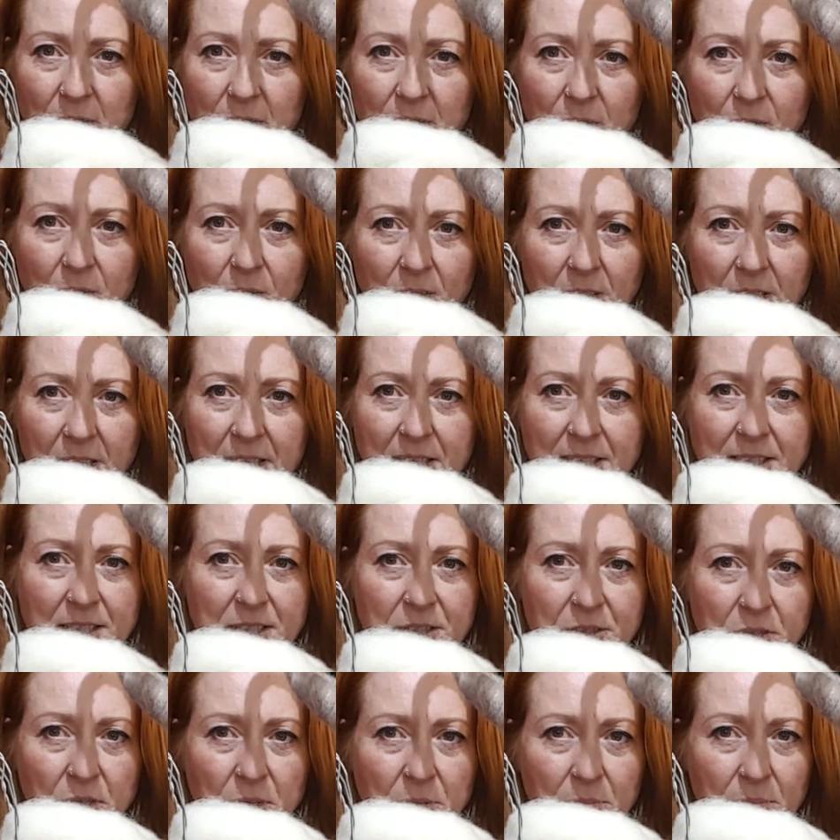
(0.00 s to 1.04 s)
All it is
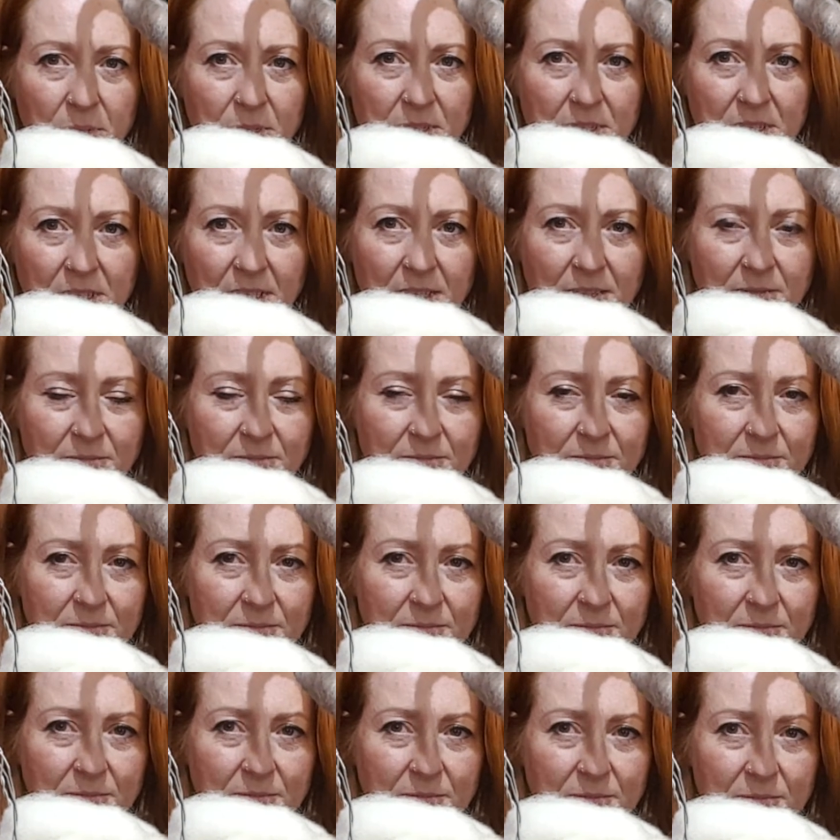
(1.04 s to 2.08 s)
composite.
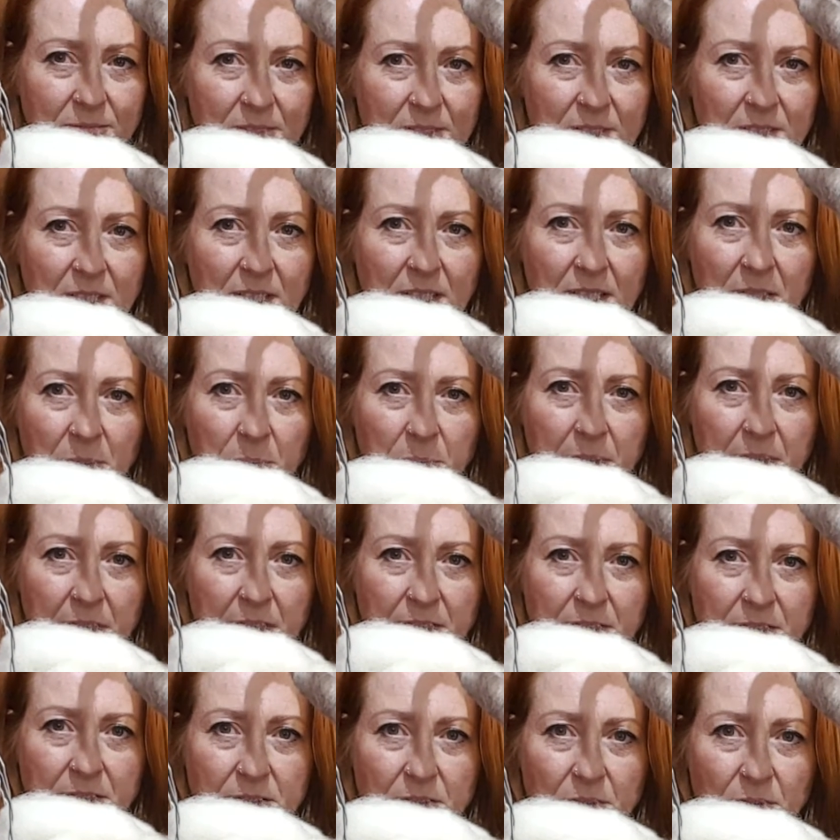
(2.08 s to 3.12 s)
It's little
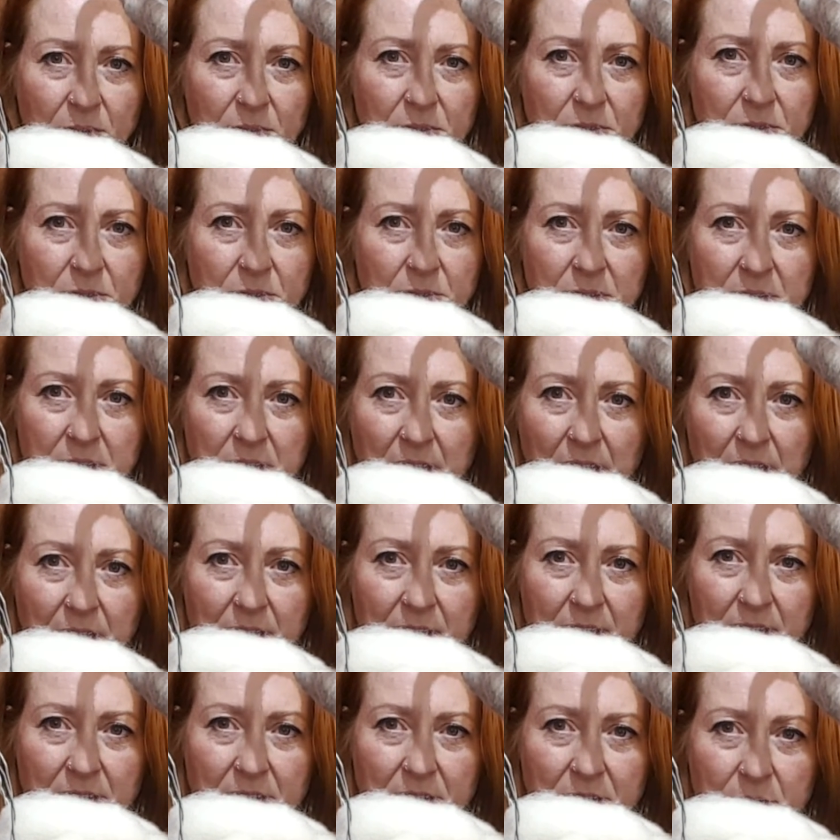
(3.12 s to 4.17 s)
bits all stuck
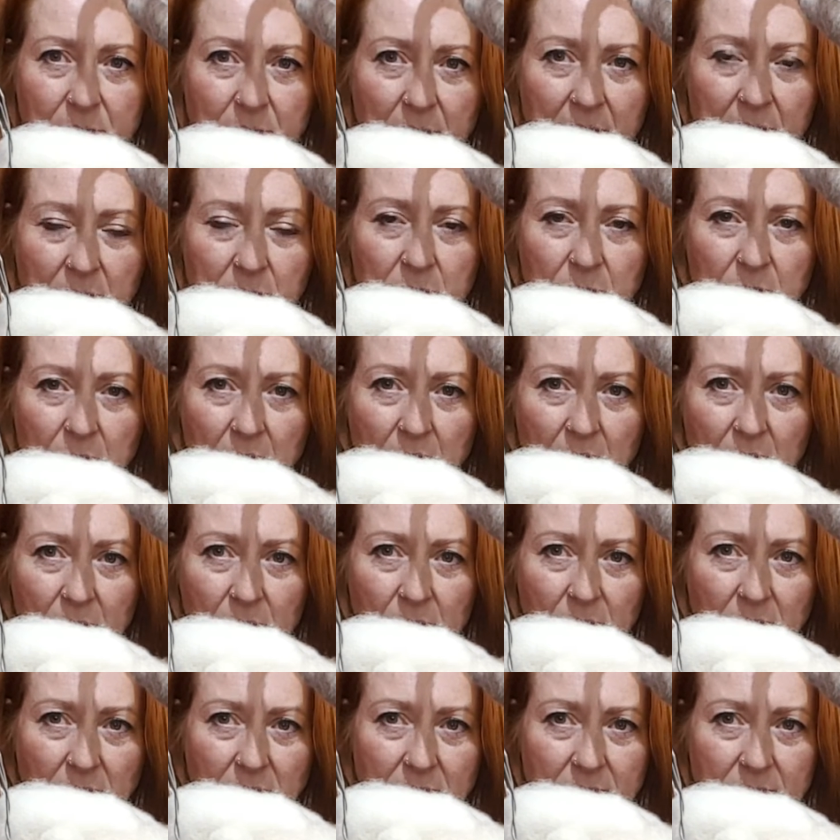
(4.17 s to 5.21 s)
together to make one
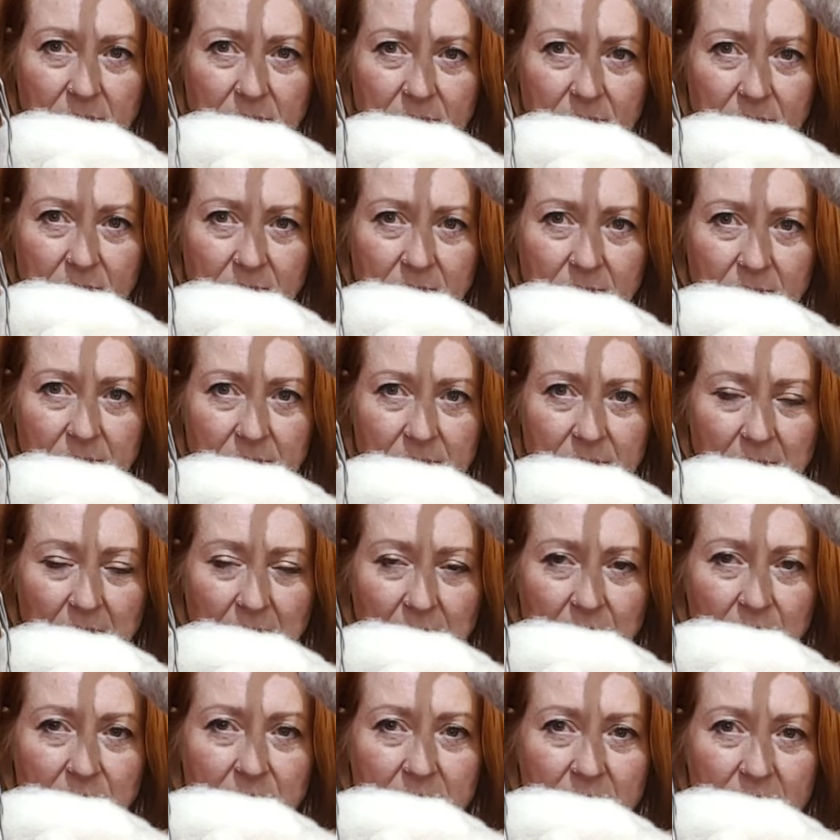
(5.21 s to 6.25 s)
whole.
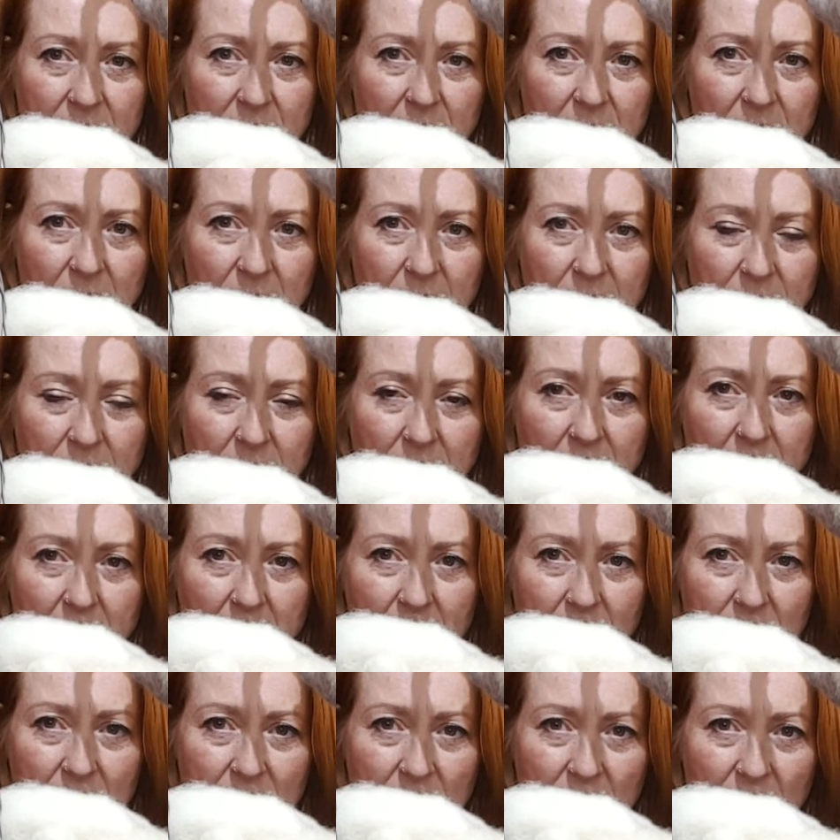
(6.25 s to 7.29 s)
So
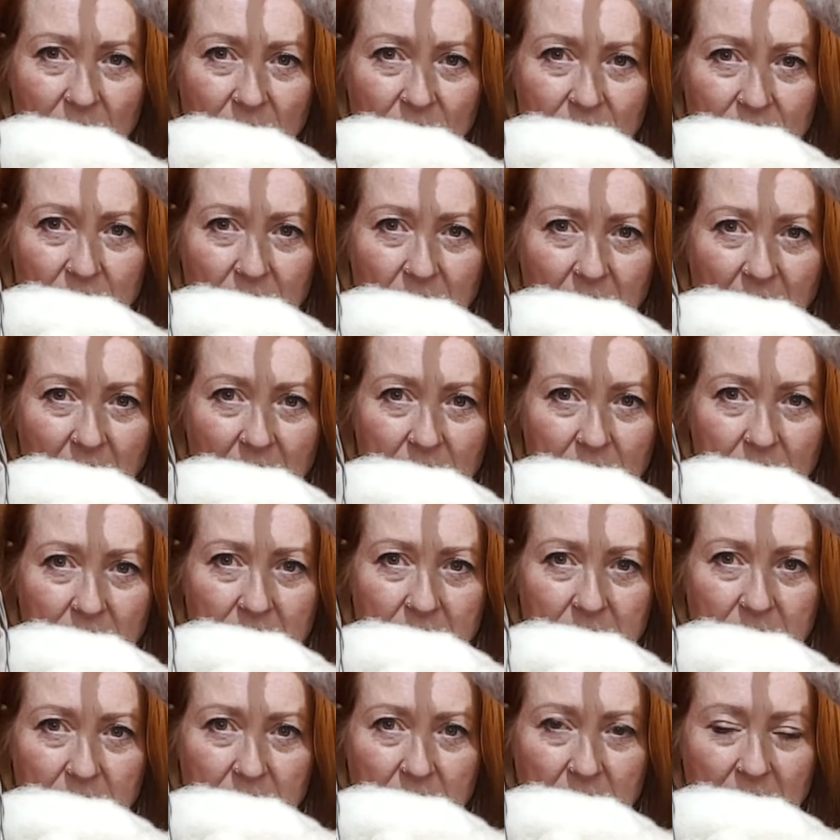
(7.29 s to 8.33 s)
I'm just going to show you how to
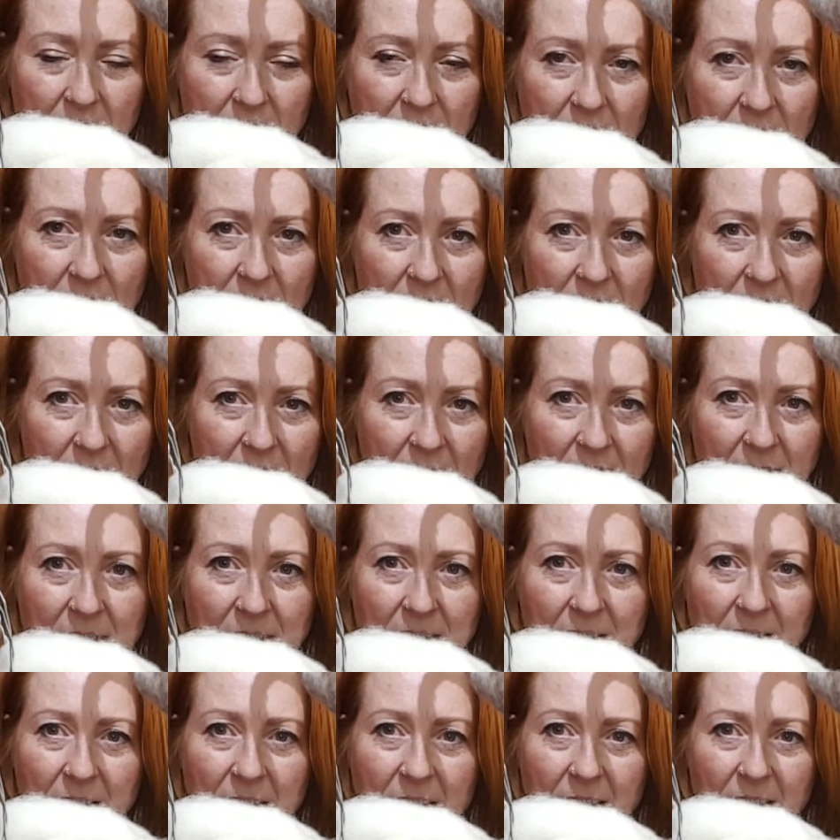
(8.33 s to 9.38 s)
do this,
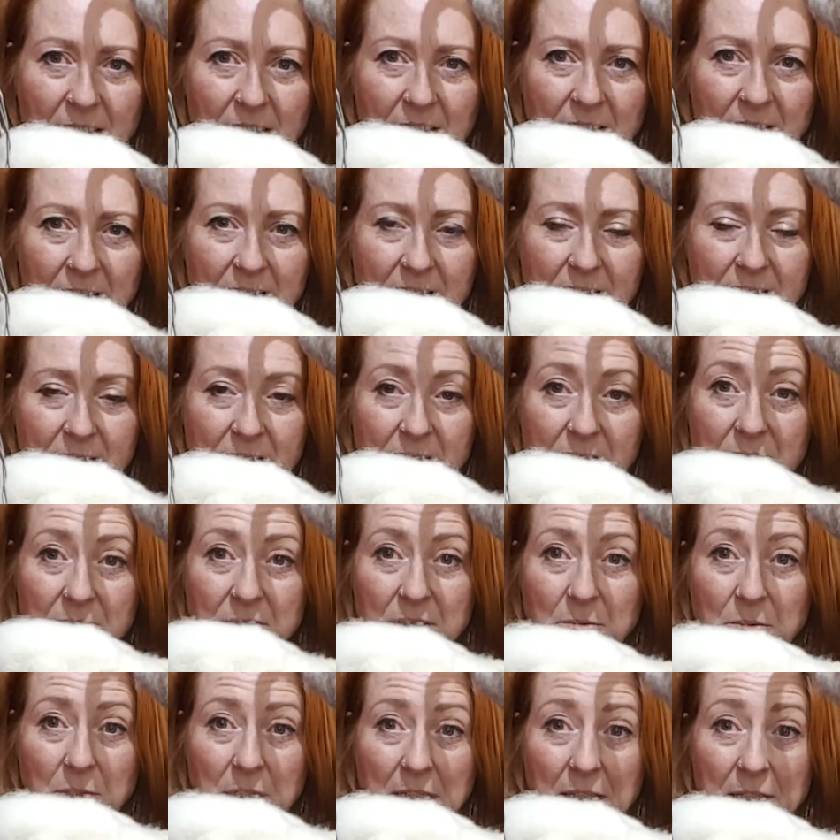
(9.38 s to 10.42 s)
and
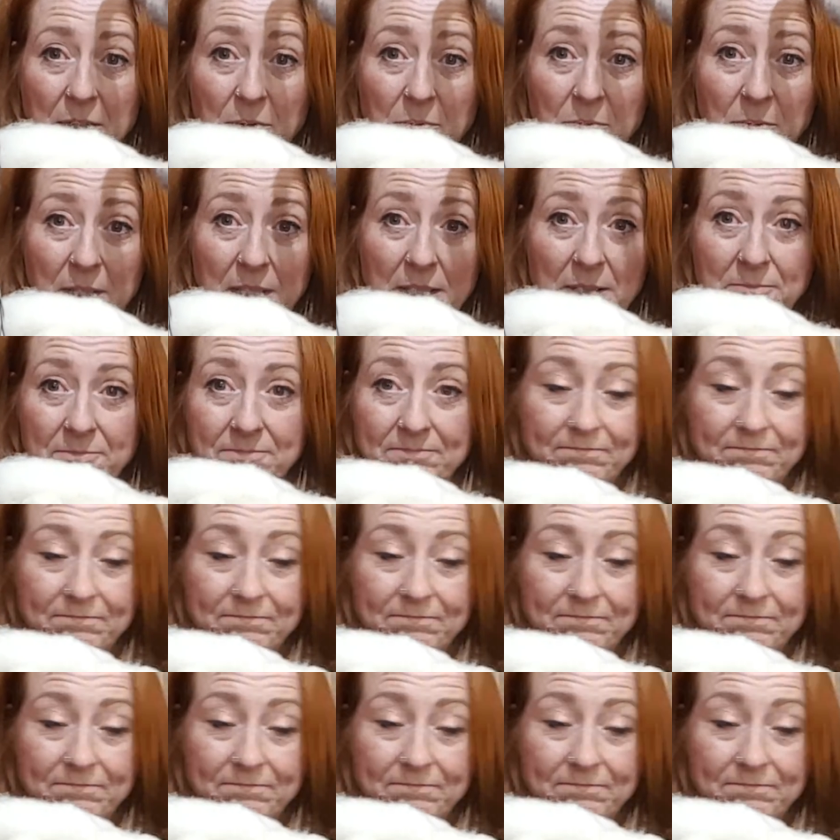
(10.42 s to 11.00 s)
so we'll get on with it.